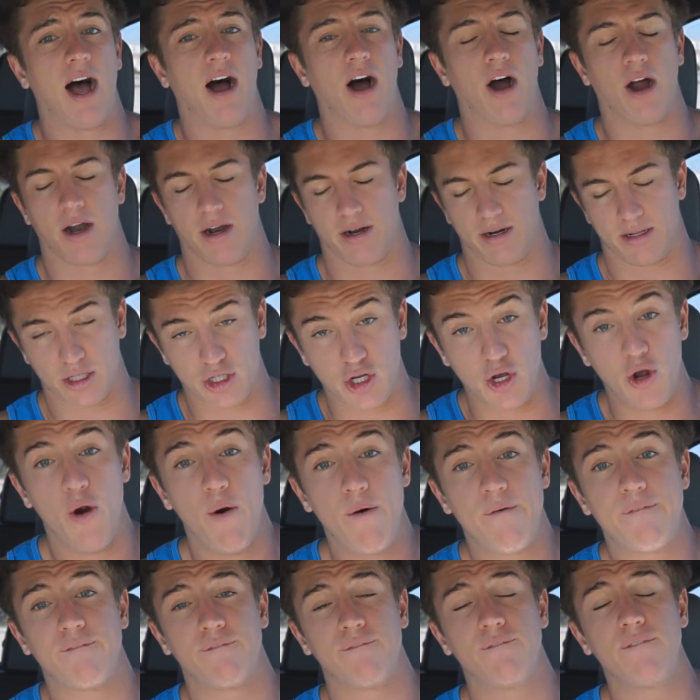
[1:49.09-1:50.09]
or
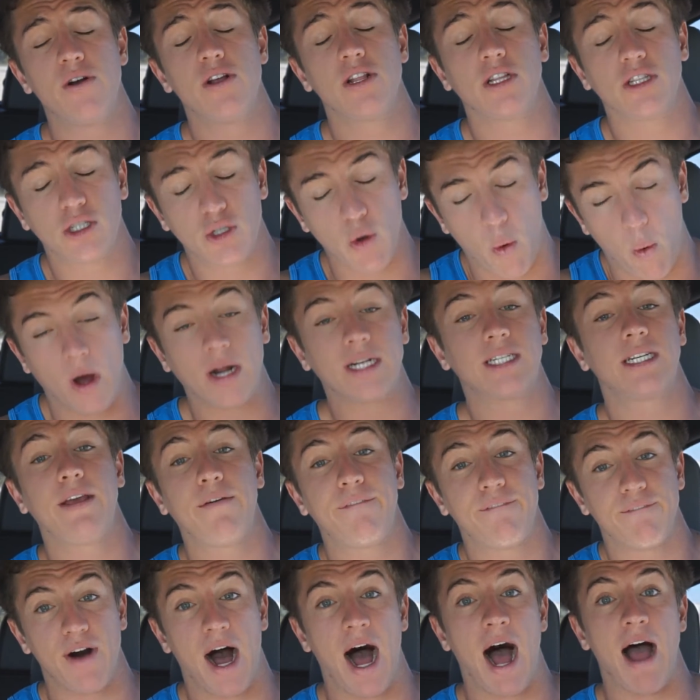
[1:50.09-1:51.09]

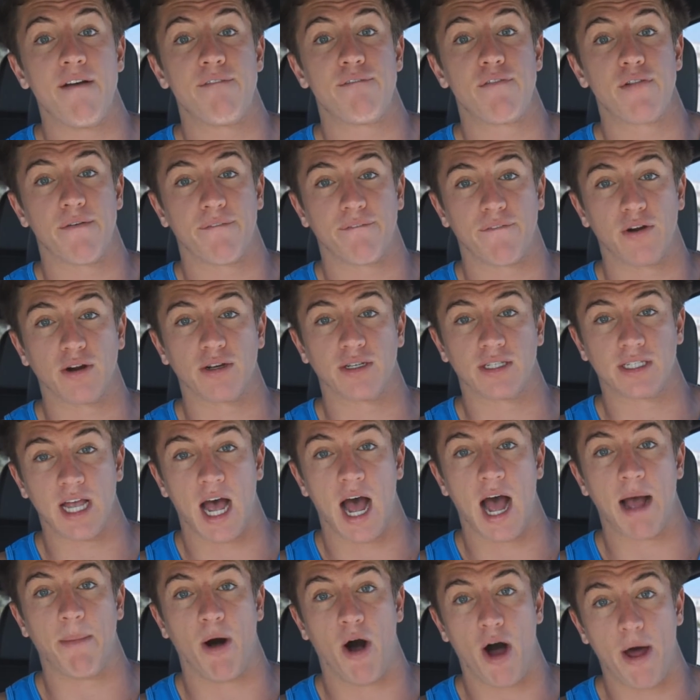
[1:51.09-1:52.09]
225 for the first
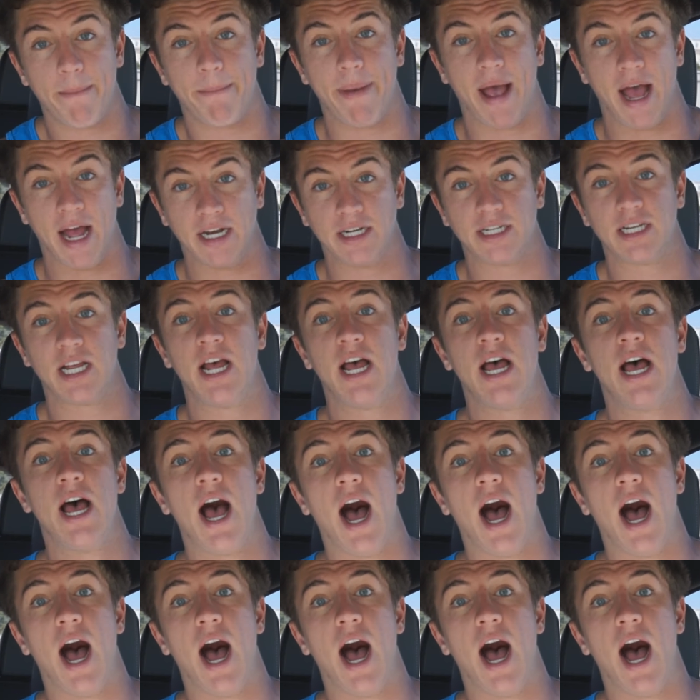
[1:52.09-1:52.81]
time on bench,